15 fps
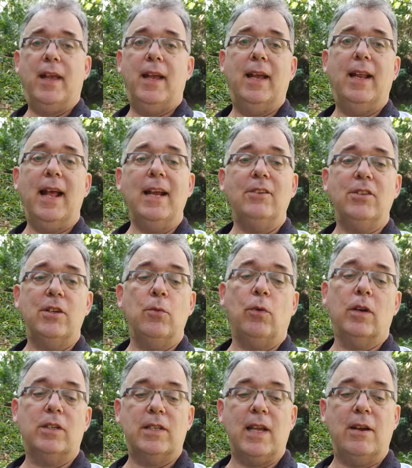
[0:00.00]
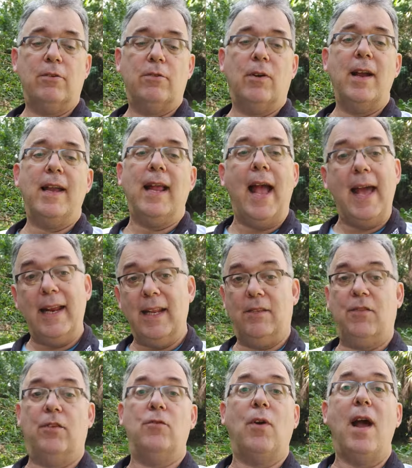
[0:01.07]
It actually works out great, and it's
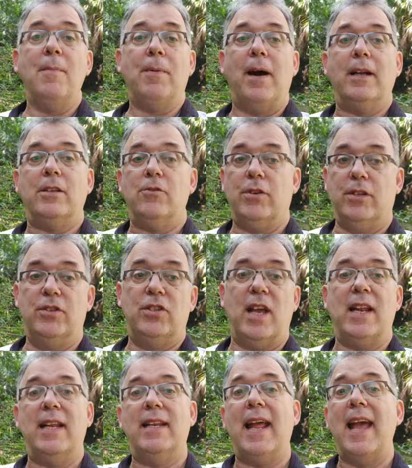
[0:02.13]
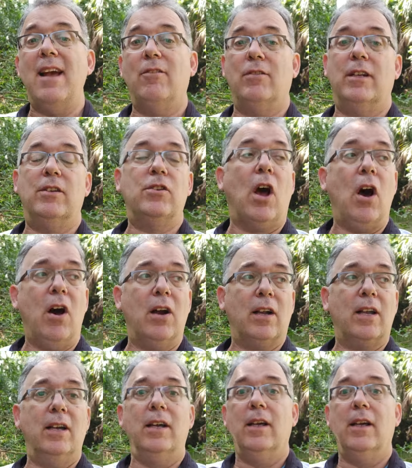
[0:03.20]
a tripod. You can set it down and talk.